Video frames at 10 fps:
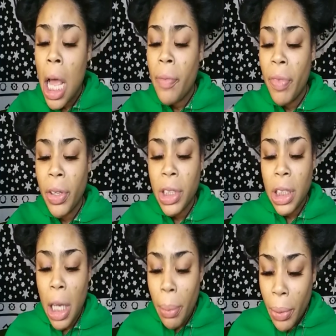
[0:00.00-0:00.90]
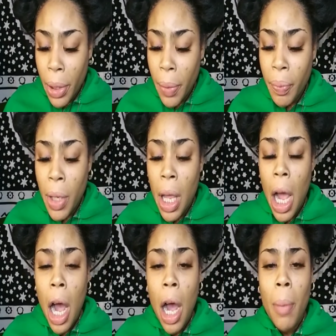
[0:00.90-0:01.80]
they're stubborn.
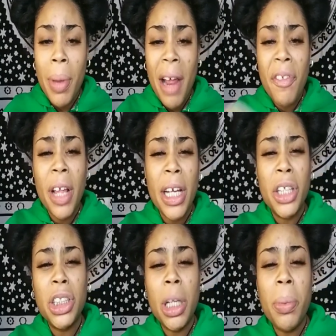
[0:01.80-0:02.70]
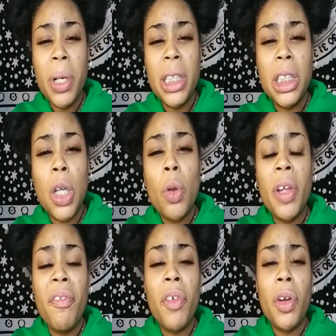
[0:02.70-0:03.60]
But I feel like their stubbornness is
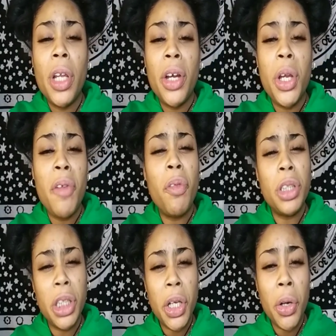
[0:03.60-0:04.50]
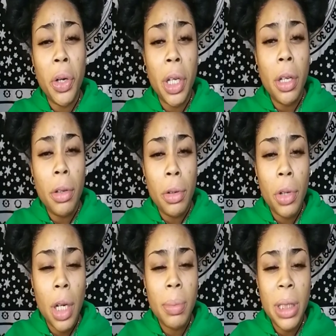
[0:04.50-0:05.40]
only for their need for security. You know
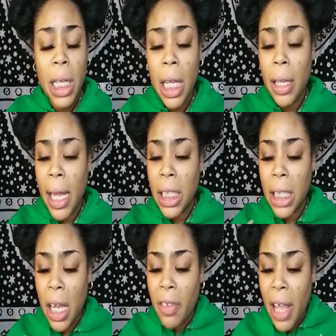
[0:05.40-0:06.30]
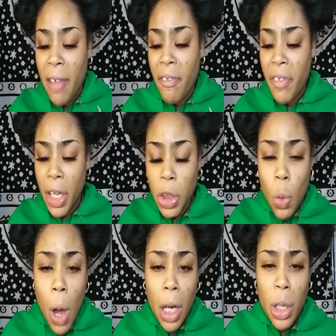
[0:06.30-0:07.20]
what I'm saying? Like, it's like that fixed
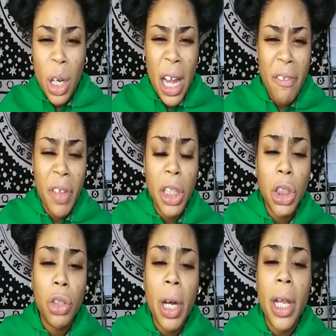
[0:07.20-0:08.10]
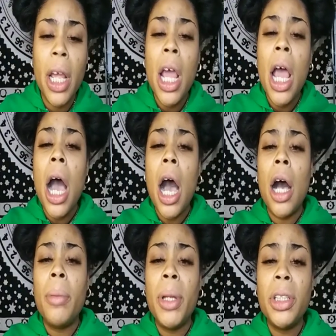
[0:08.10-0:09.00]
quality or that fixed trait.
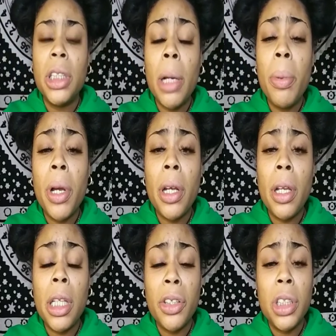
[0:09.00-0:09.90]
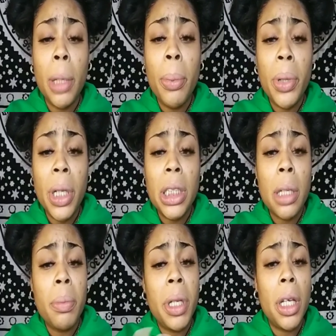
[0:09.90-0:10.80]
They're stubborn. Their stubbornness
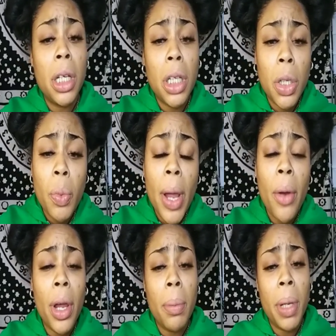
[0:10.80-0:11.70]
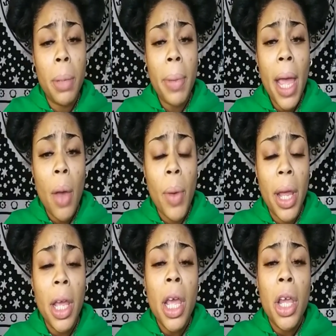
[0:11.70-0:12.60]
can be in a good way or it could be in a bad
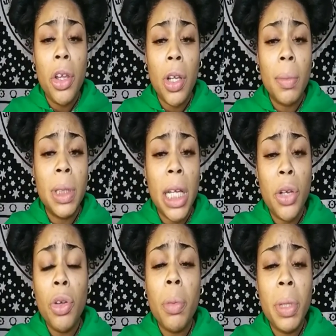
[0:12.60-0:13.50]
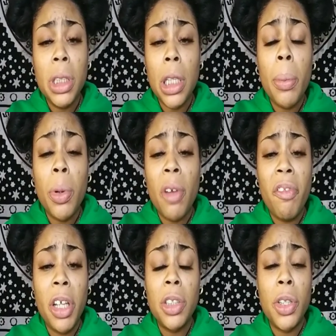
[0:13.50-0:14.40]
way. You know what I'm saying? You can be stubborn or
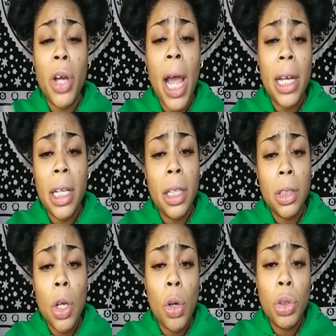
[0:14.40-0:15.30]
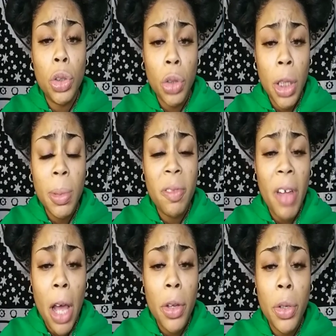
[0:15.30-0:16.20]
fixed on your ideas, goals, dreams,
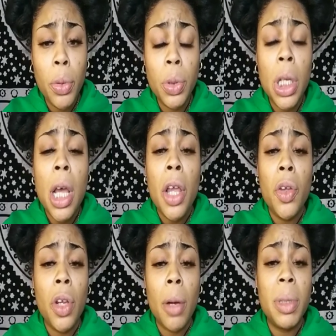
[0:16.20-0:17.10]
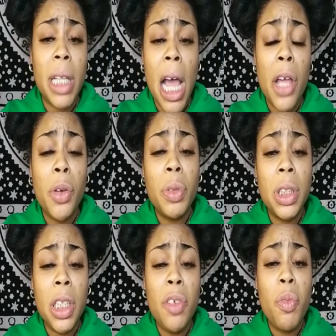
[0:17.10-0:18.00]
values. You know what I'm saying? How you
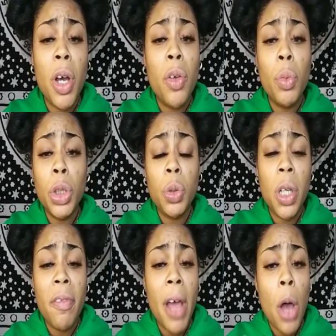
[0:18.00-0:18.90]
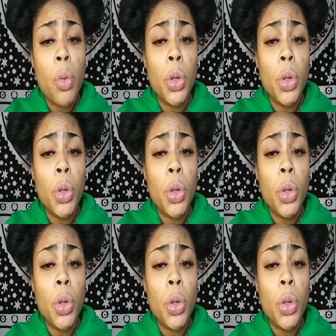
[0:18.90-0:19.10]
receive wealth, what you give out,